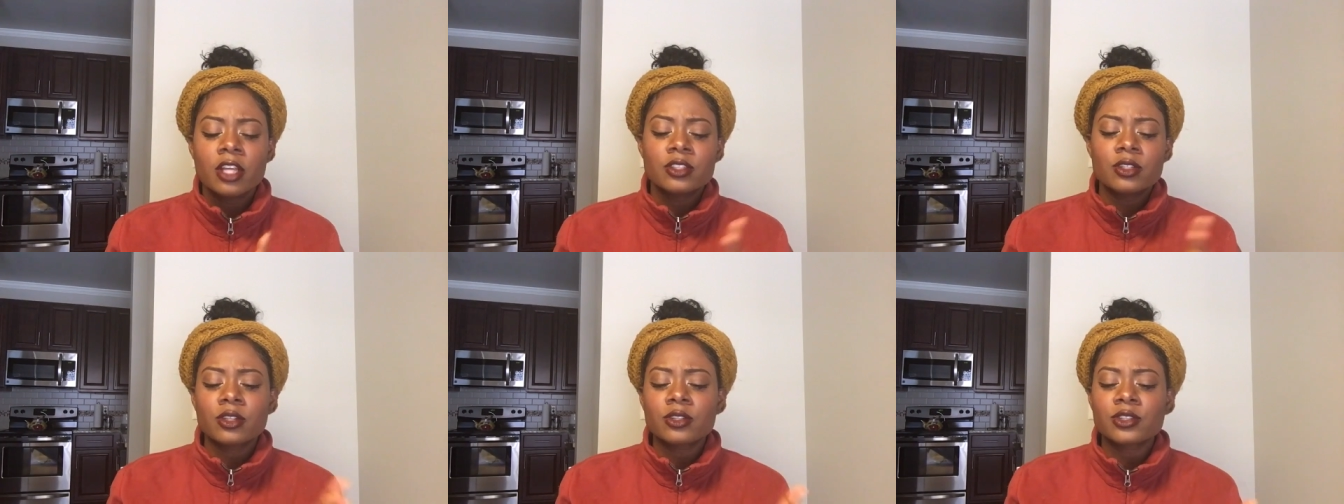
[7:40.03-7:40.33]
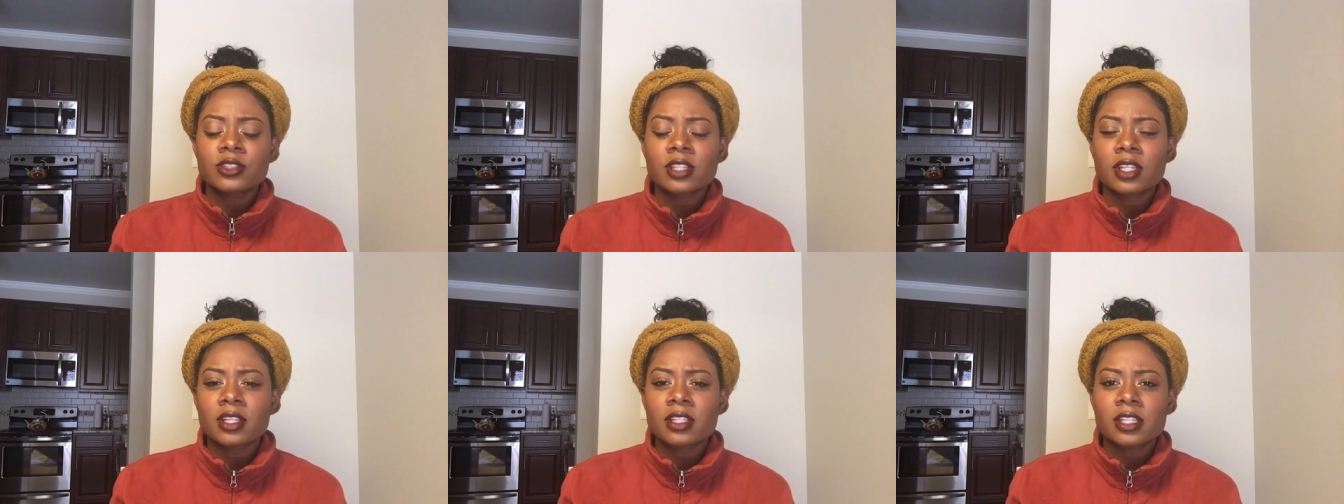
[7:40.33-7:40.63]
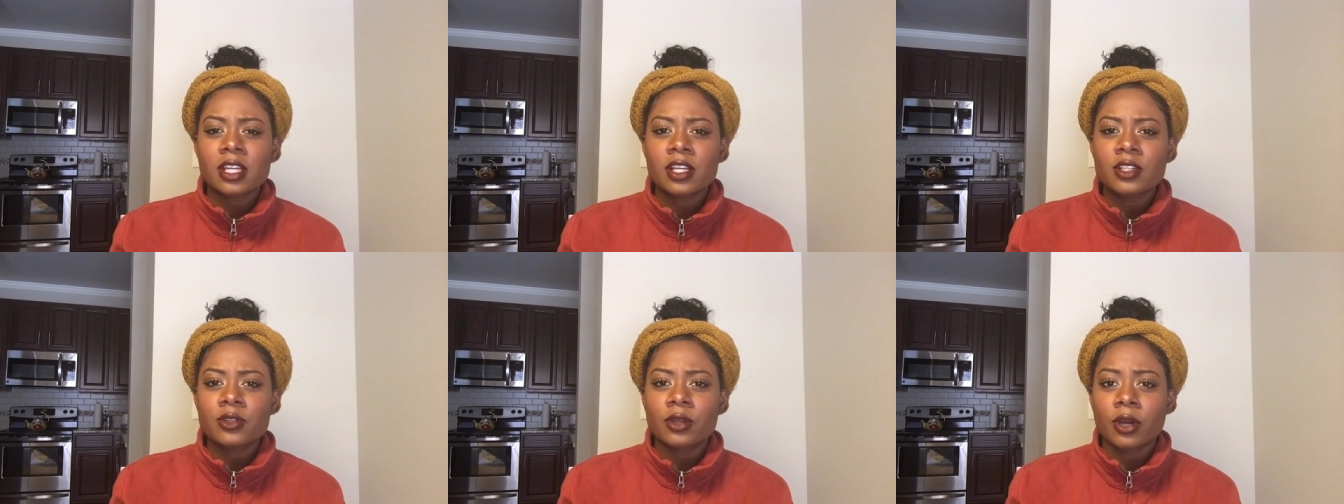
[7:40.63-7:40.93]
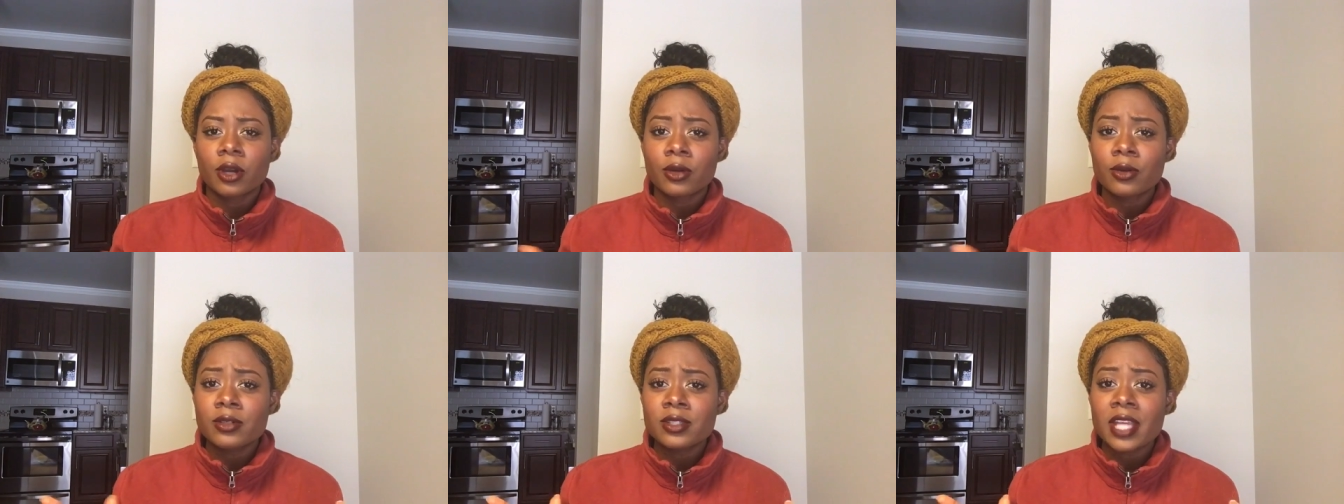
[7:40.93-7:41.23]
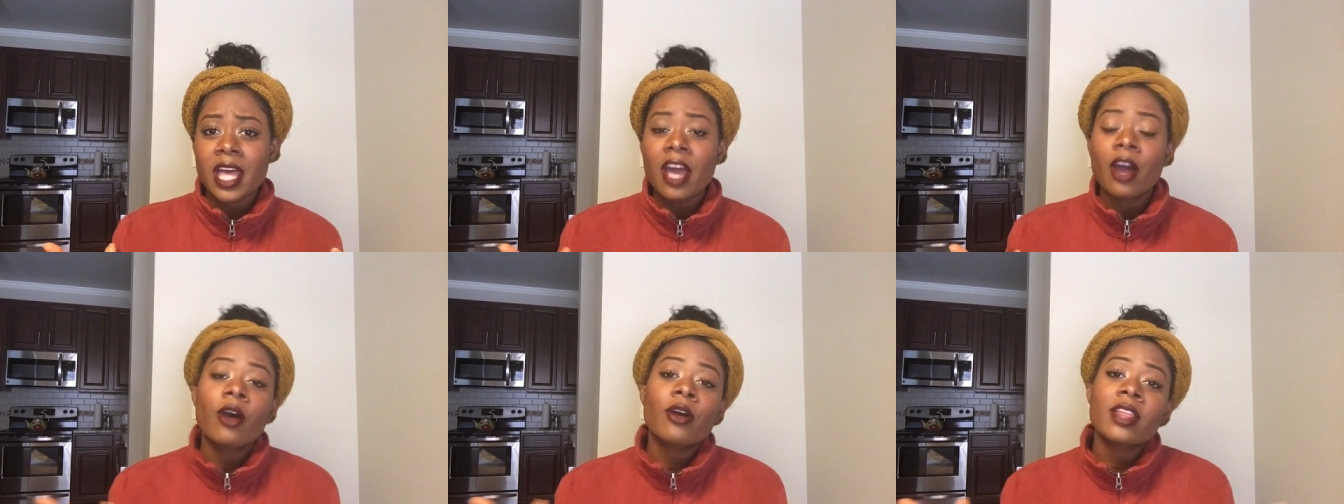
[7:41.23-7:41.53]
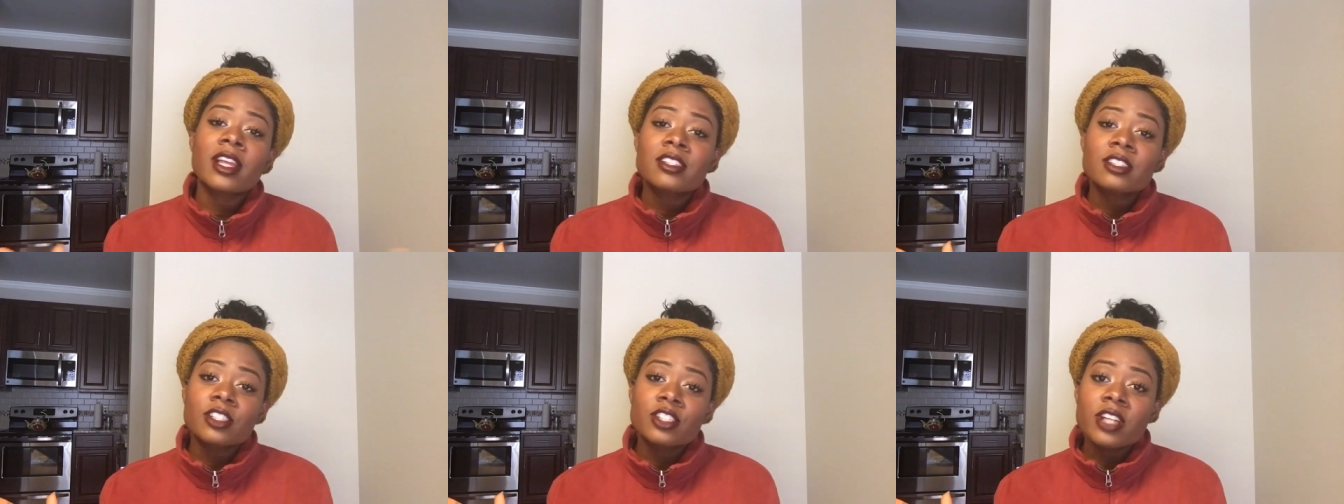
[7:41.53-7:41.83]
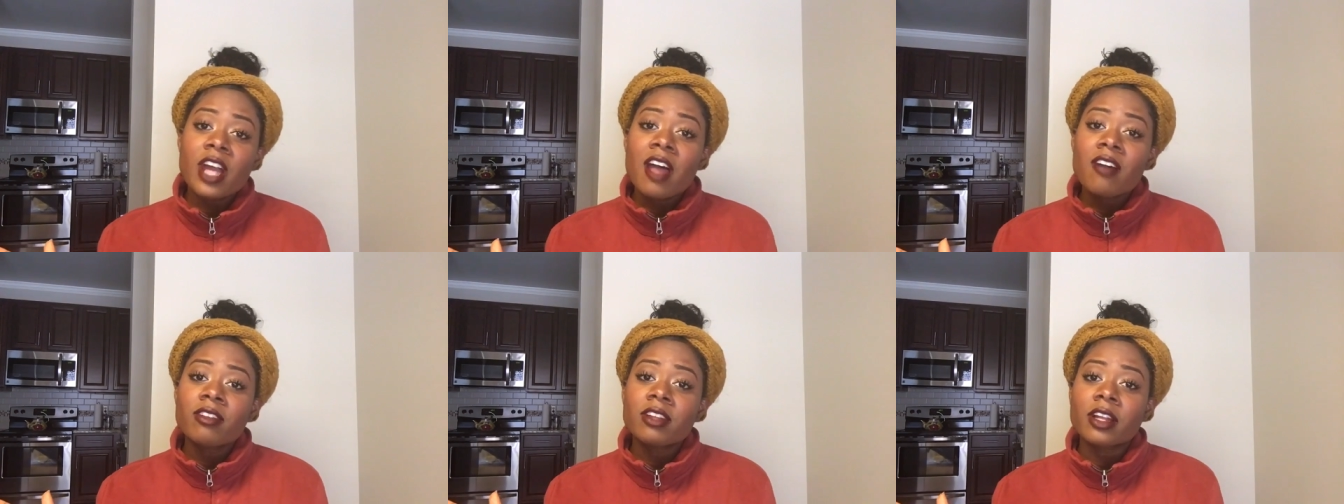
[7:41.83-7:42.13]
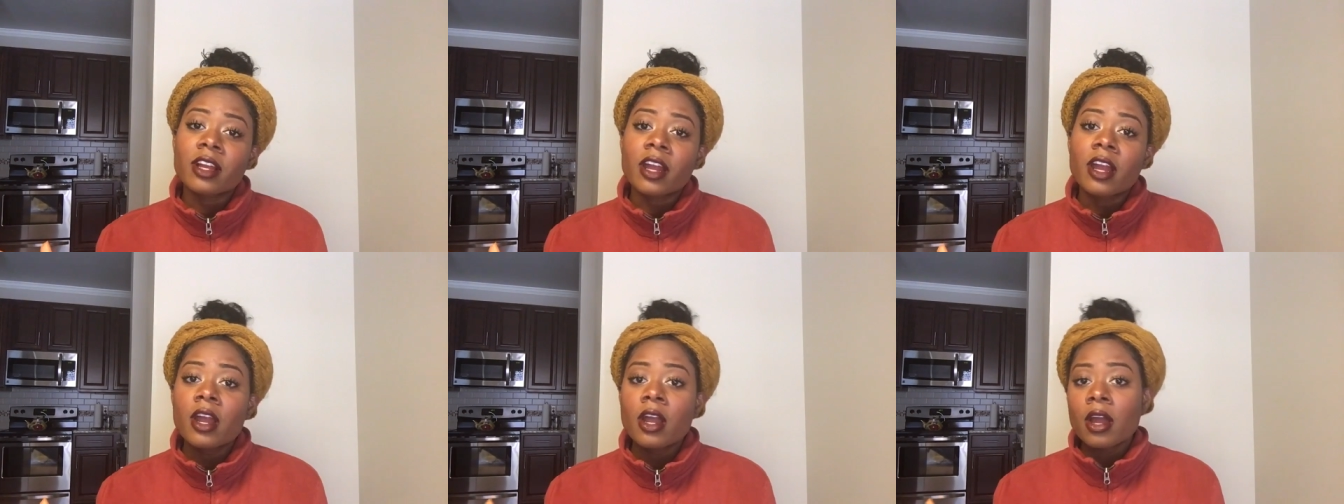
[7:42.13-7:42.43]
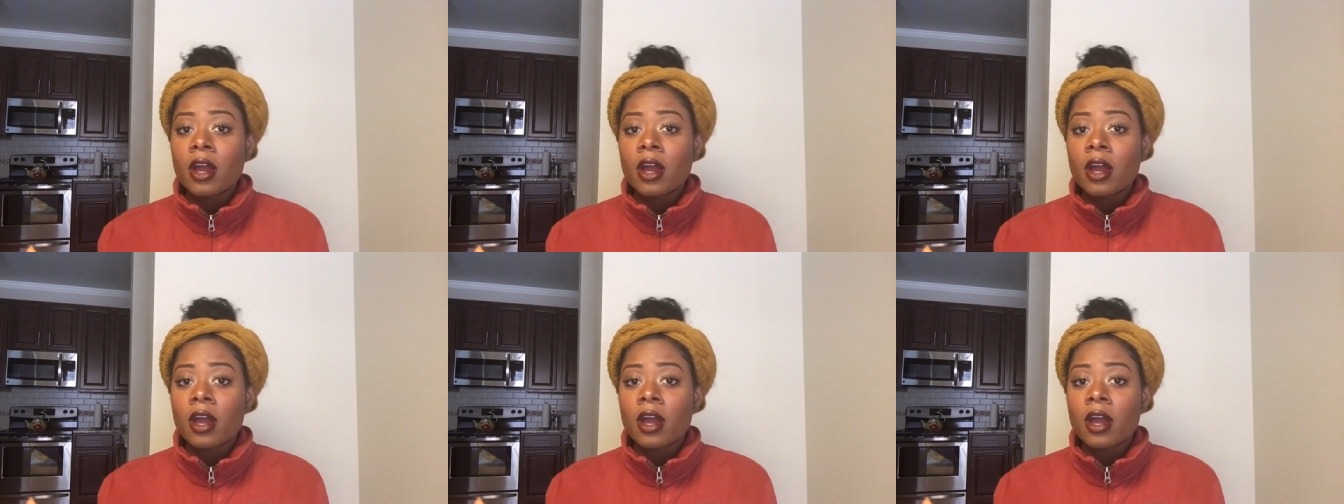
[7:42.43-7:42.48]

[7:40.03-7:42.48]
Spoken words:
so-and-so's on the schedule. Who's that? Oh, that's the TravelER.